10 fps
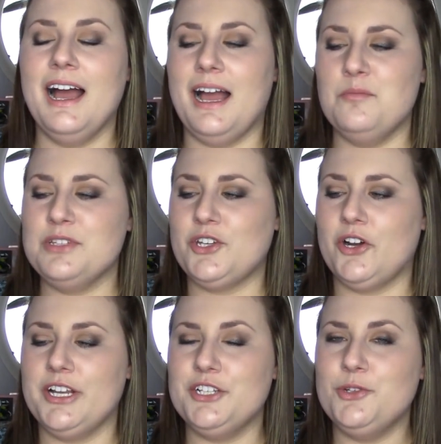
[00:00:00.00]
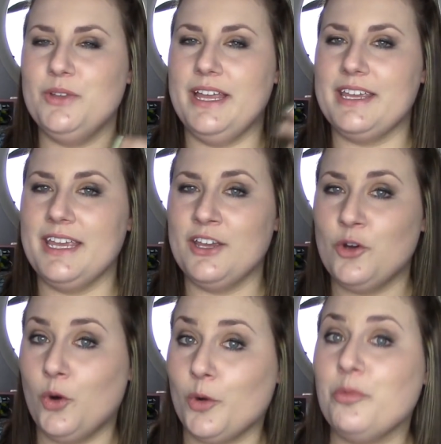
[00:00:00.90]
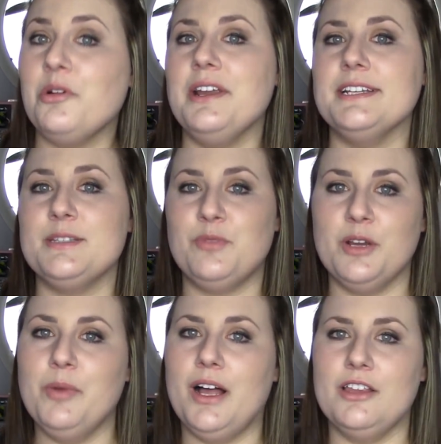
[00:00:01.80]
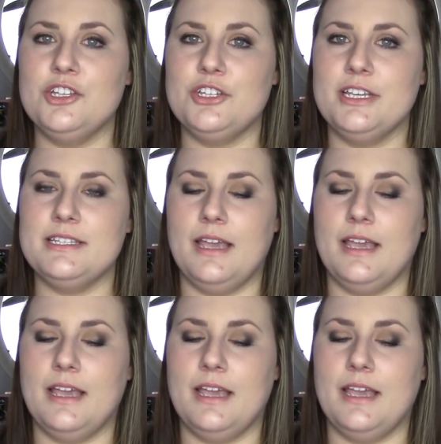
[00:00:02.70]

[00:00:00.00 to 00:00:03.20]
I'm starting to like incorporate spring polishes.